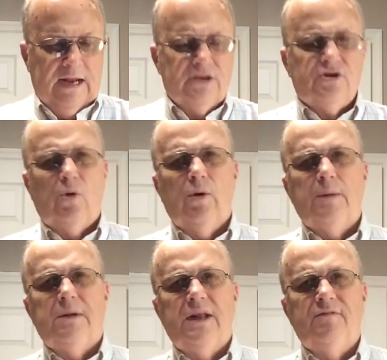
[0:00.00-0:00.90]
it's so
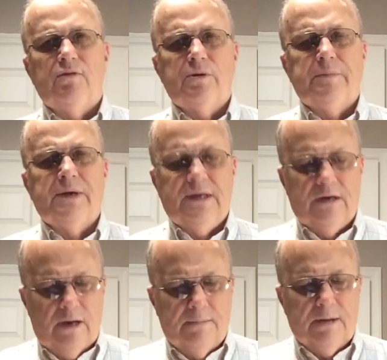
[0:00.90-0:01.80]
unbelievable to
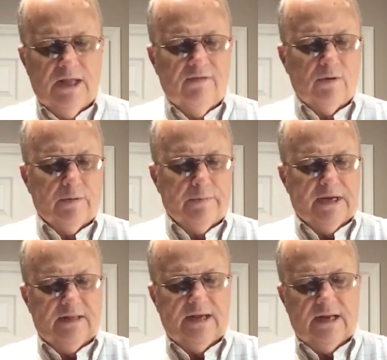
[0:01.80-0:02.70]

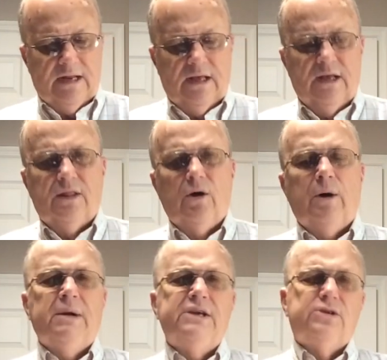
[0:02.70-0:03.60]
me that though
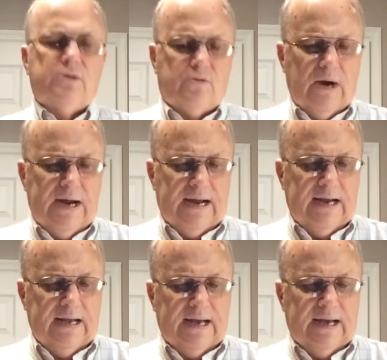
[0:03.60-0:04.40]
I'm easy to cry,